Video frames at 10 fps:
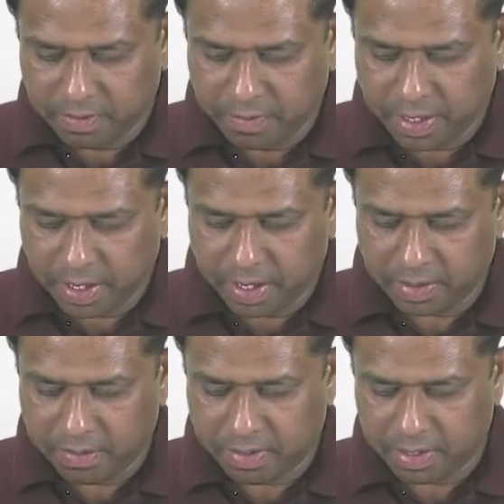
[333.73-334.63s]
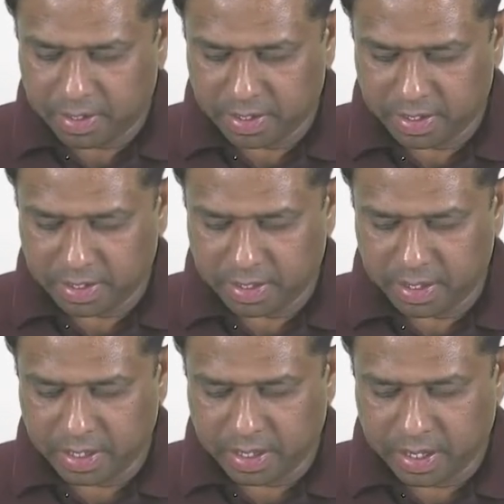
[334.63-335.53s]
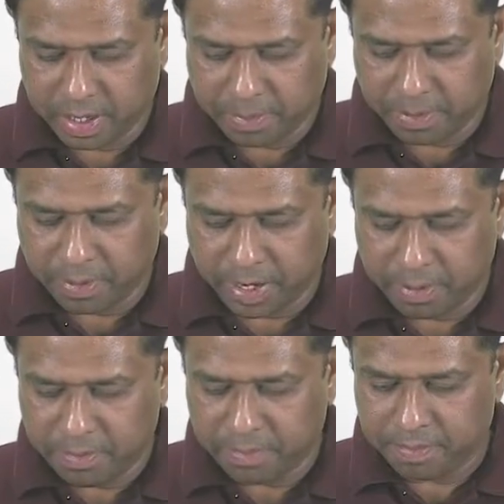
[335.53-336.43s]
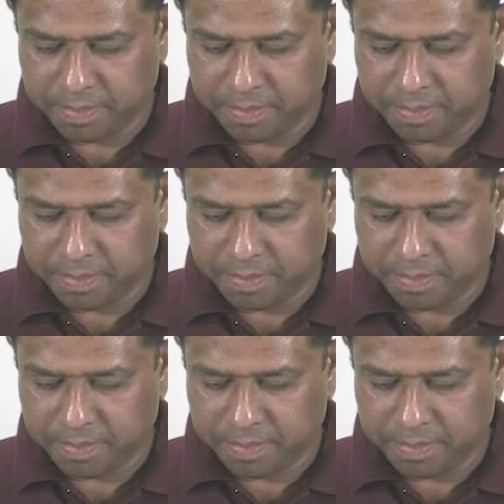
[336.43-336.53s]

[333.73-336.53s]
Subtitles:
we have a program